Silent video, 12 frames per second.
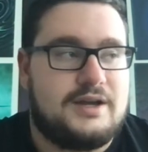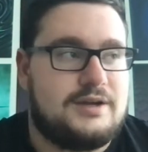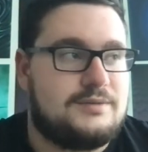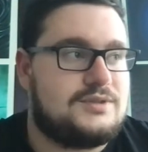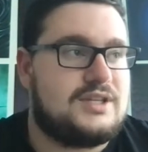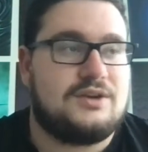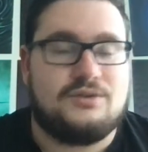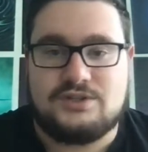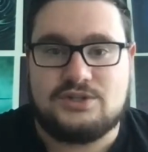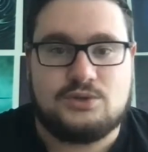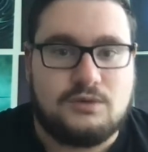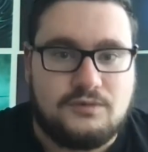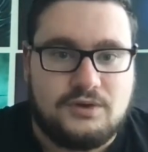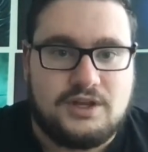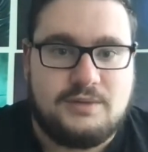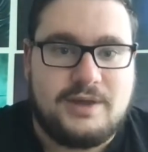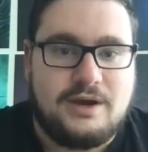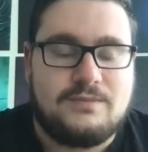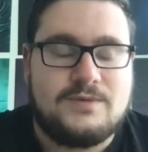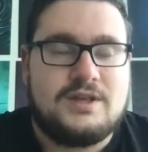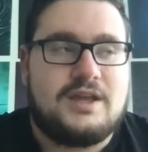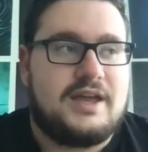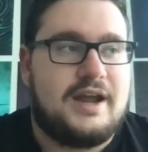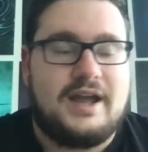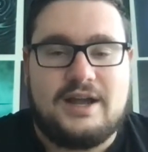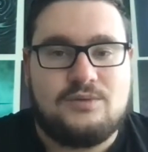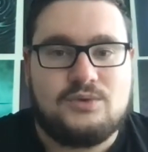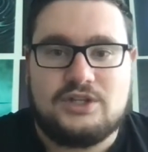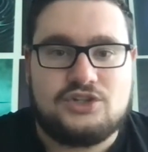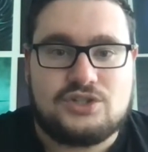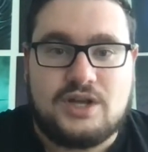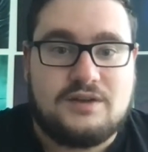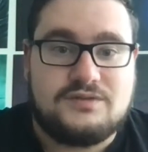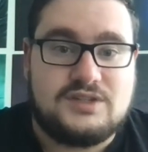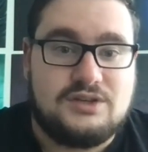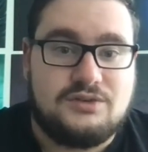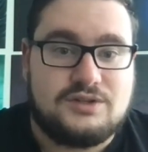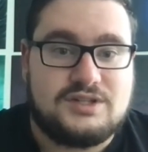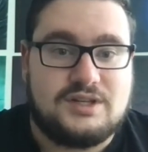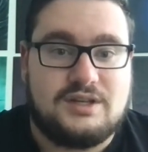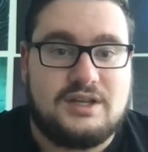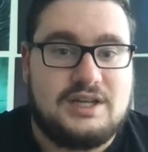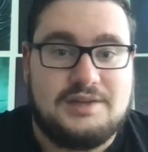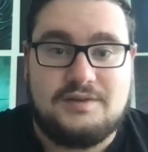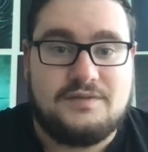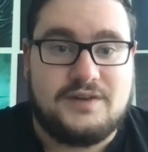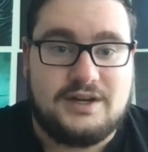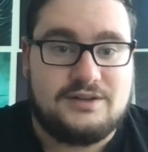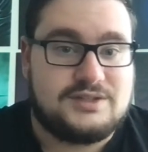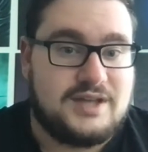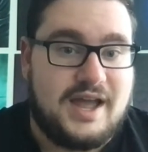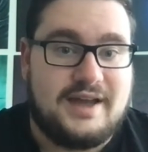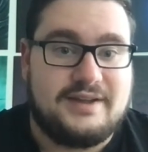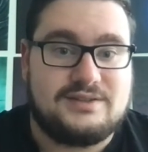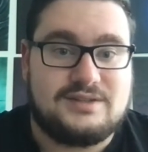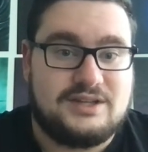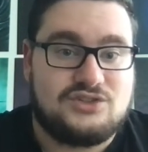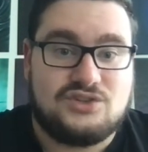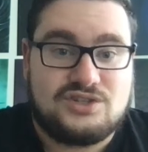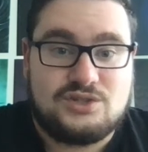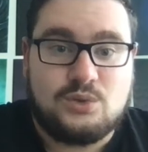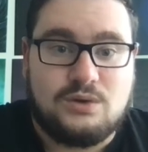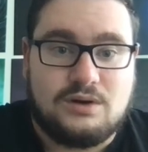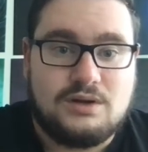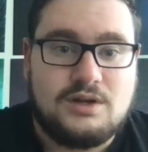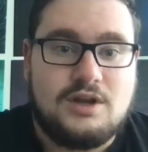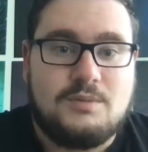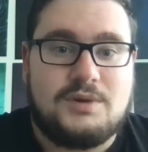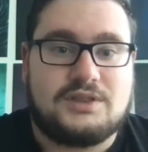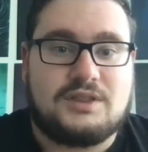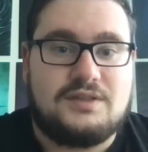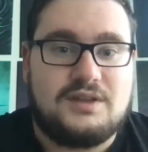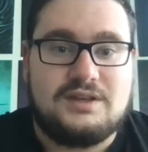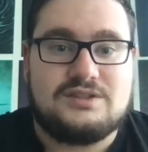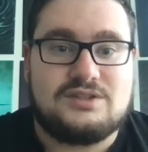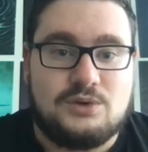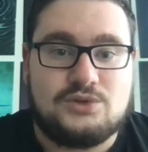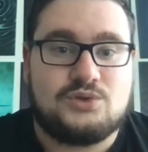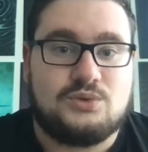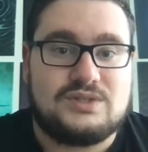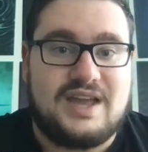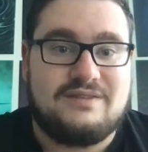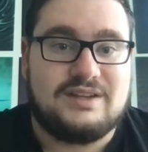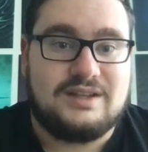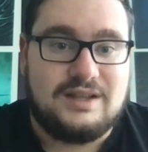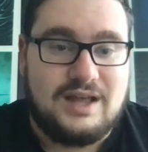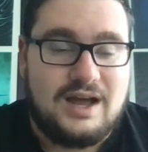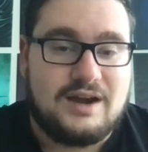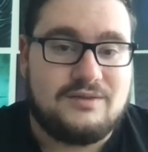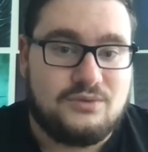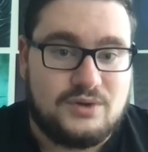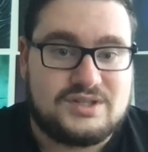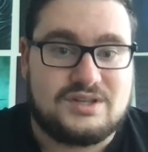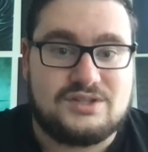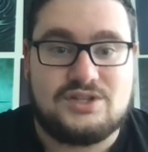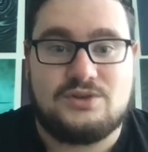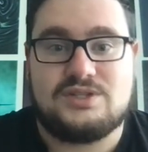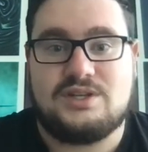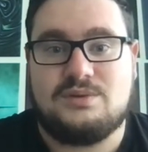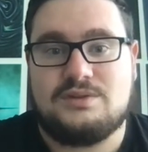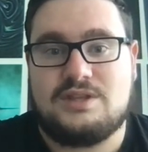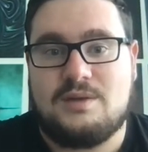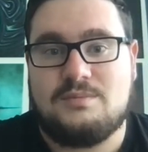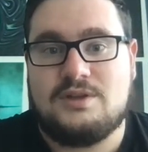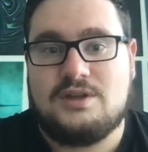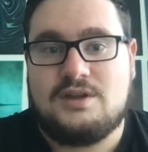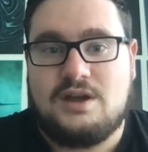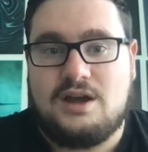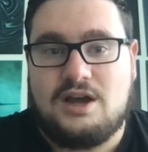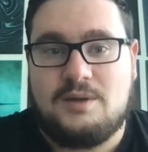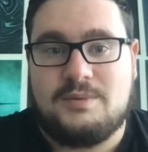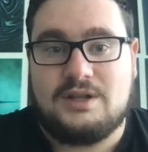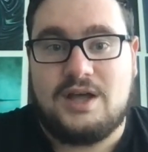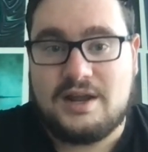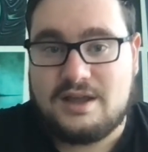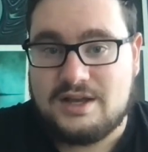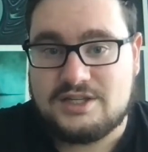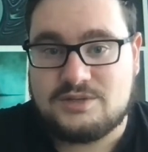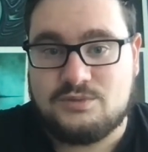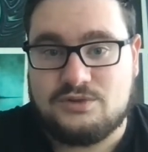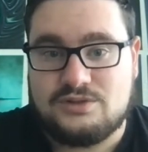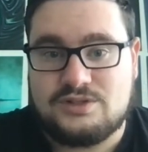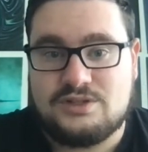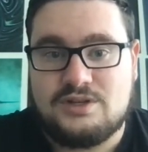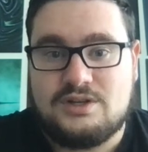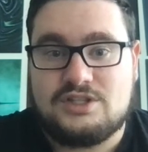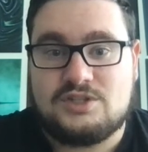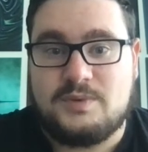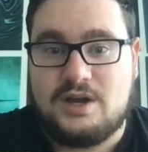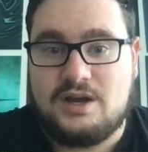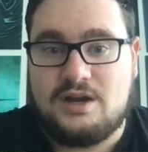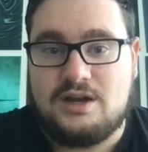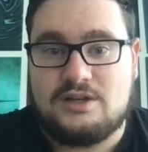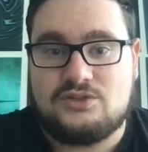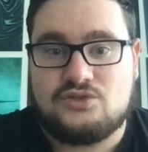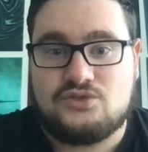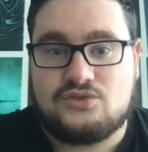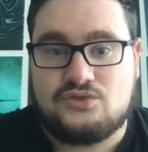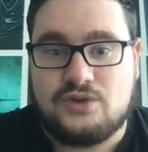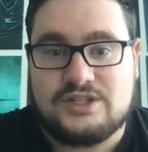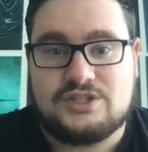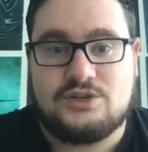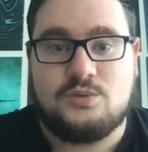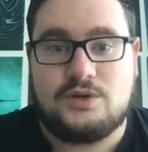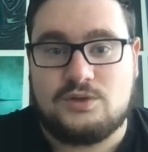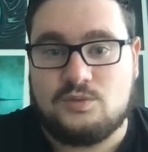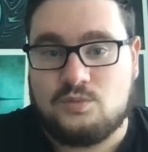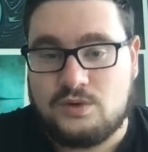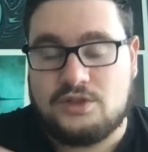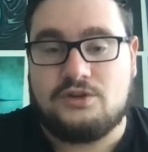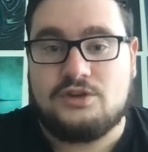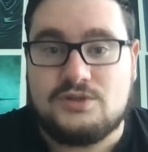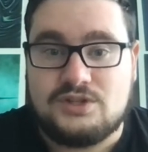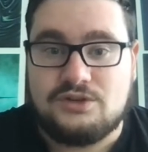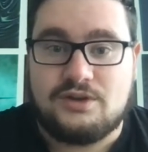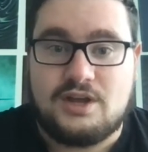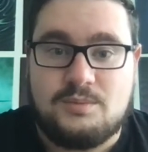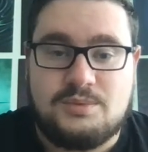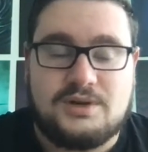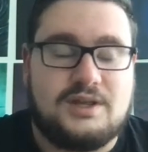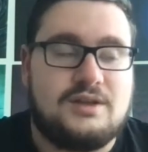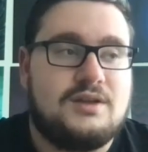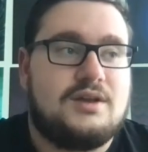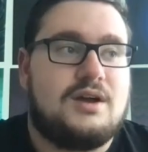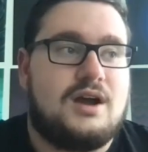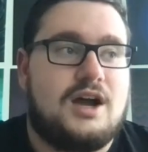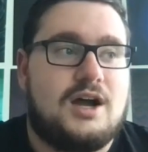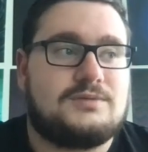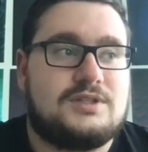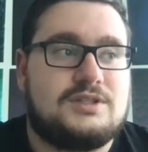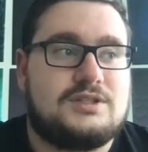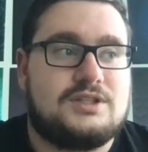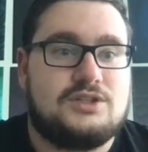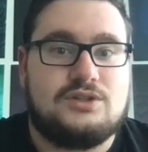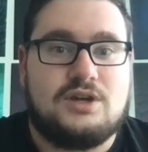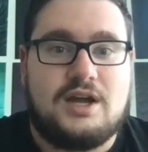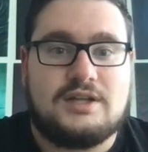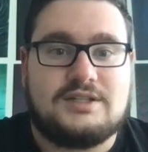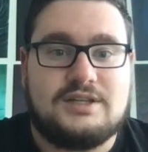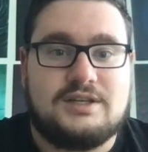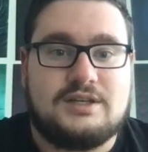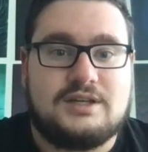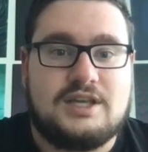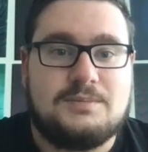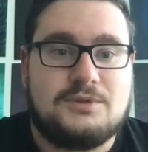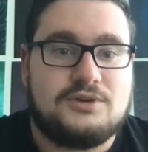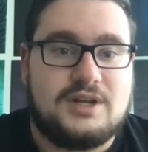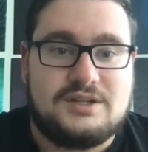SendGrid's a tool for email. And I really just thought of secrets and env files as just a tool. But the thing is, those tools have a lot of risk associated with them. And a lot of customers trust you when they're using your company to keep their data